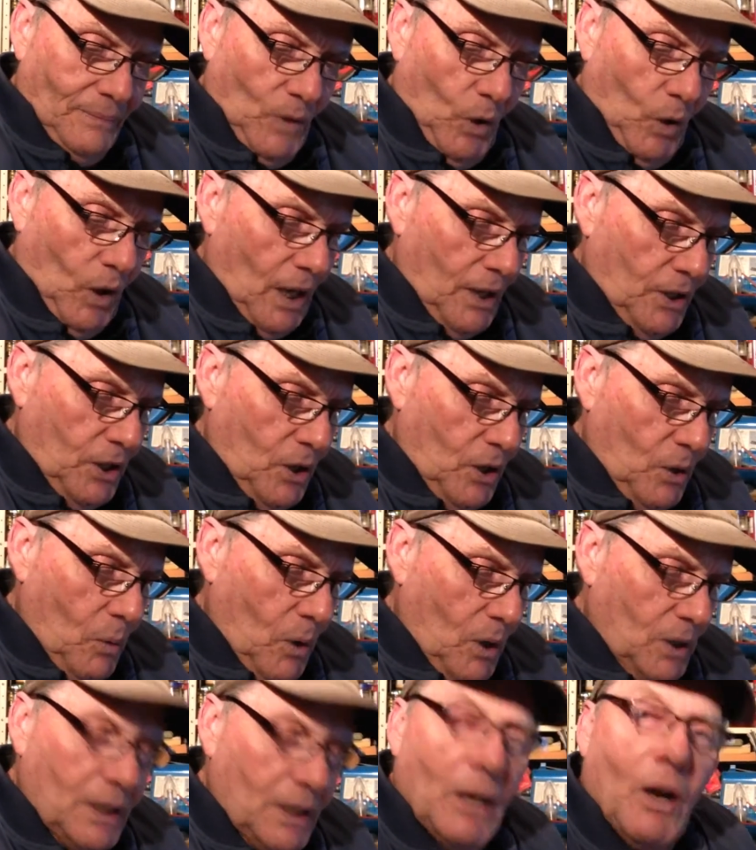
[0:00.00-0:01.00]
All I knew
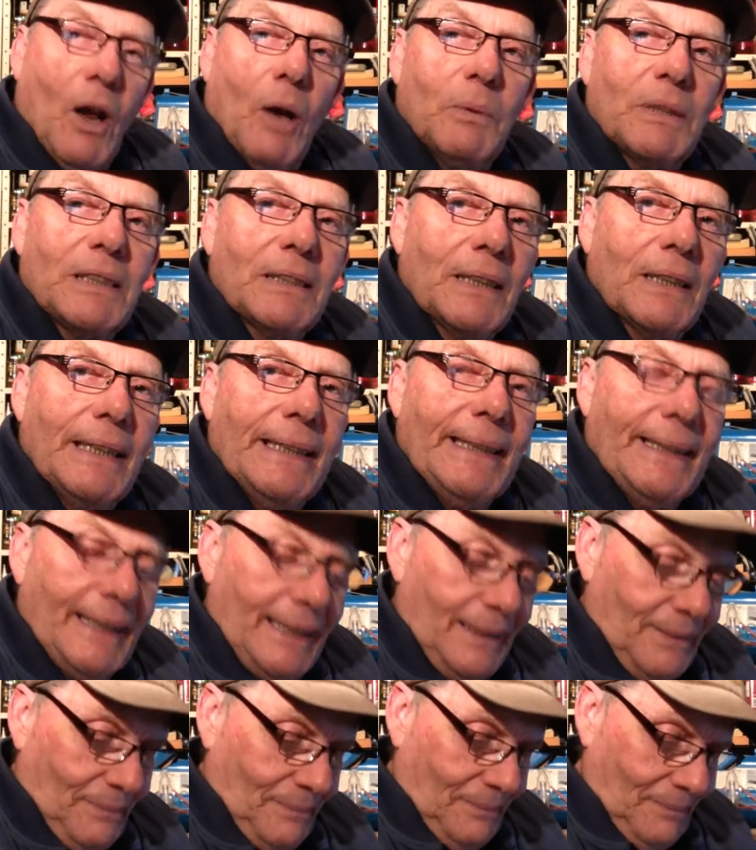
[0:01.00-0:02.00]
was that I was
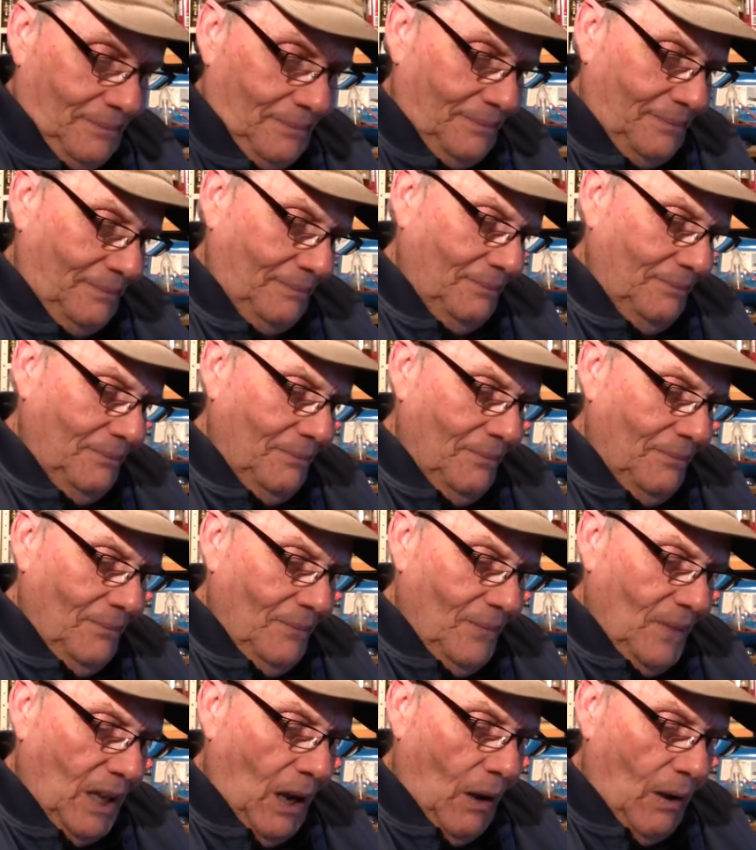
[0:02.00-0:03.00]
leading,
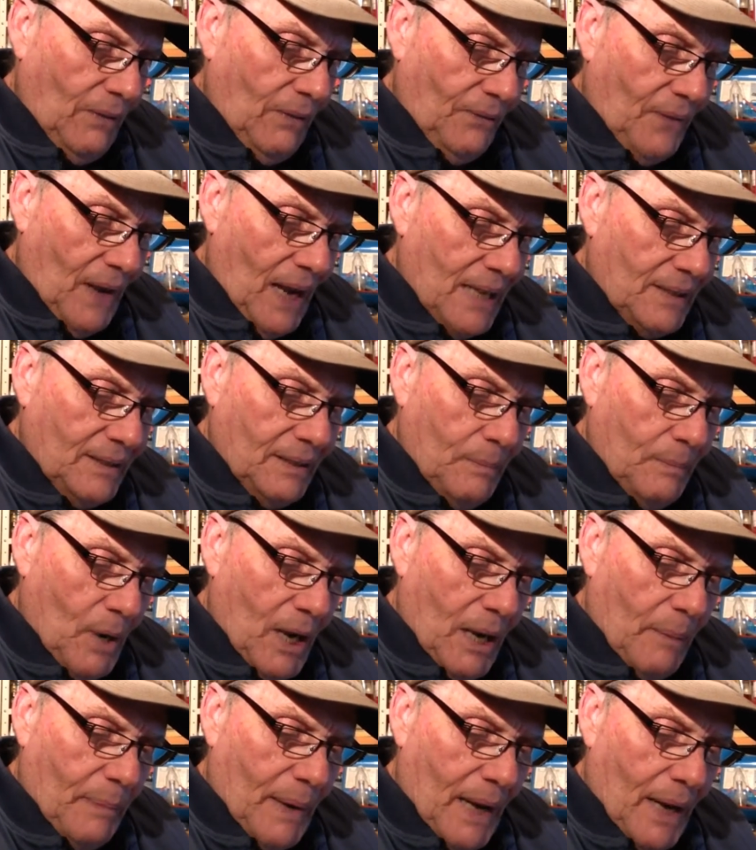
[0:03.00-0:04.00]
going faster than
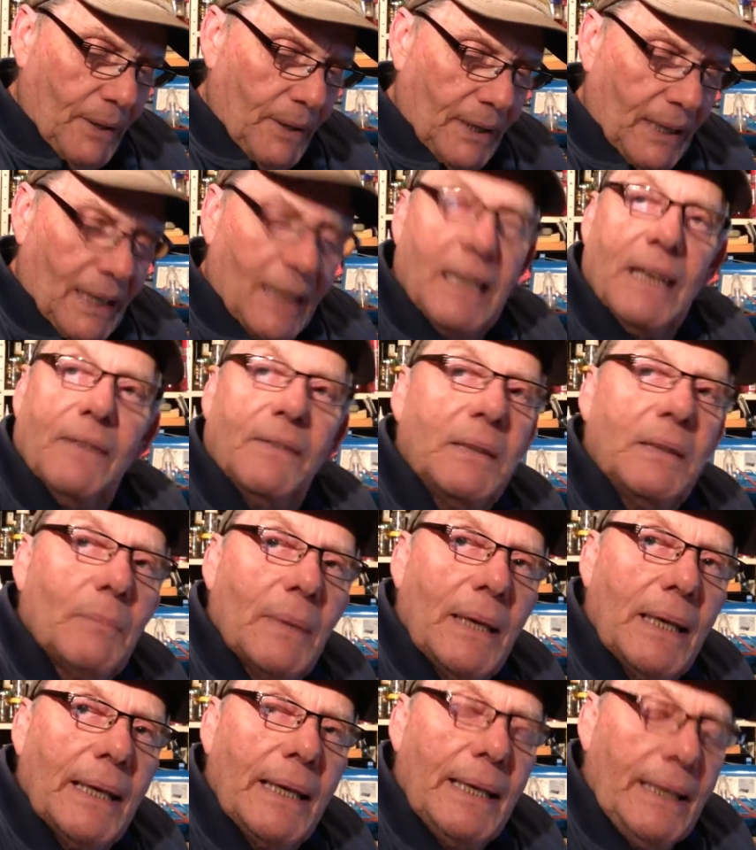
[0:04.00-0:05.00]
my opponent and giving
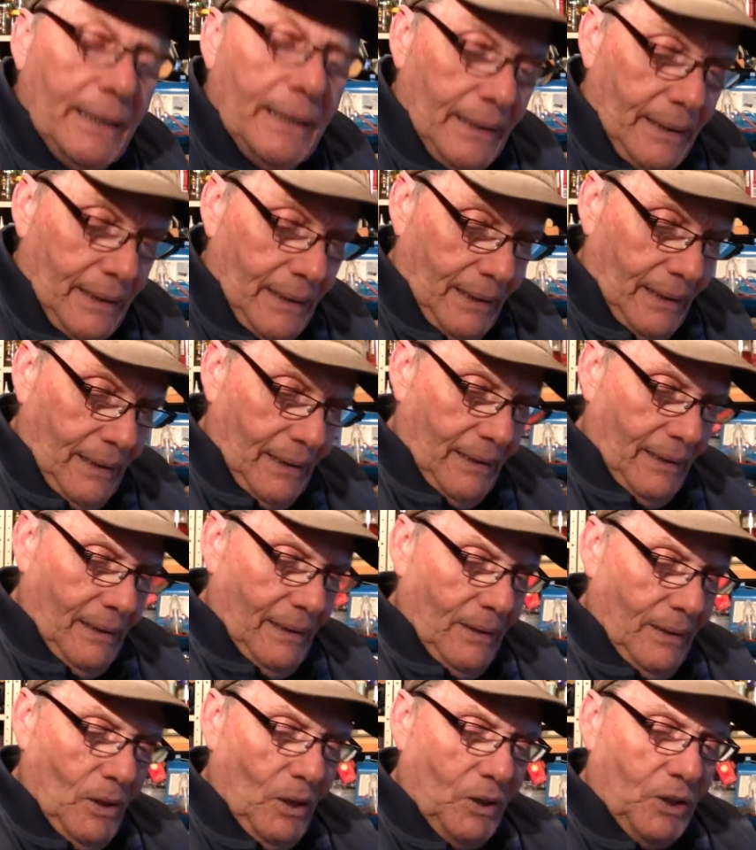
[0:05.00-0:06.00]
me
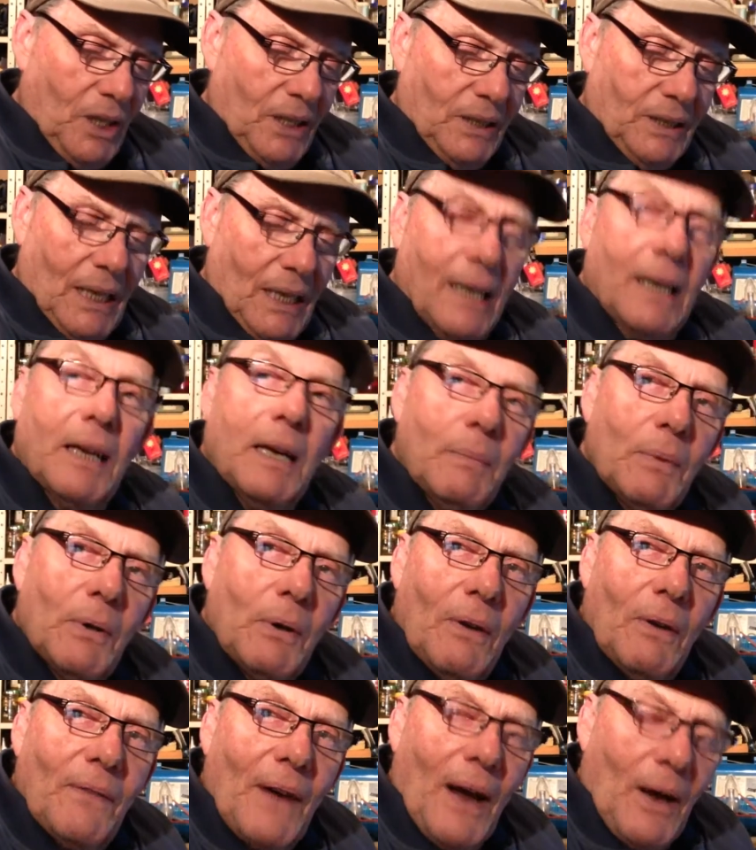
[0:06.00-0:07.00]
not just a
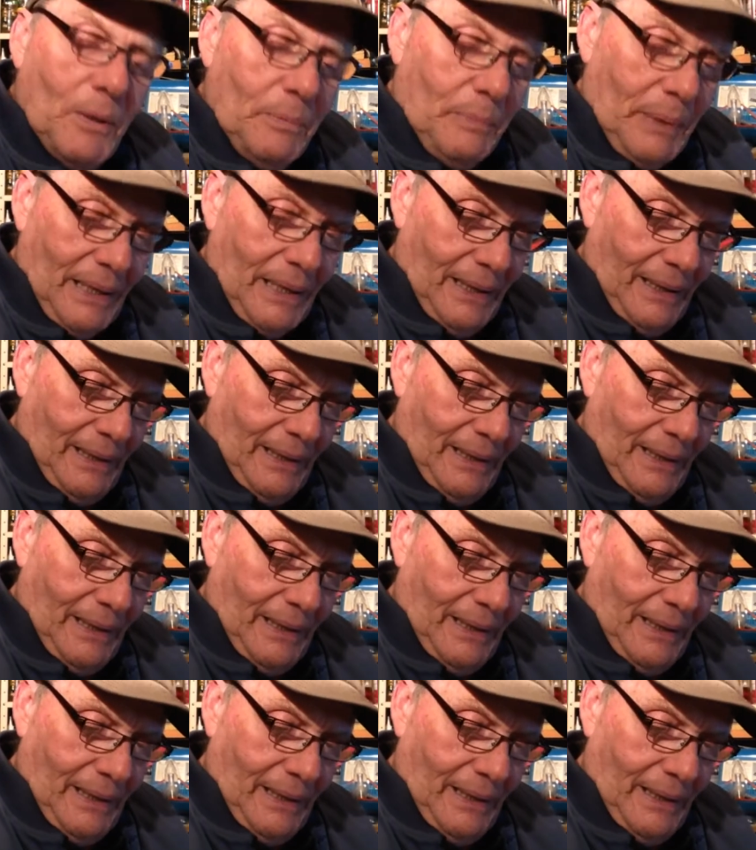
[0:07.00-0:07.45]
glimmer of hope,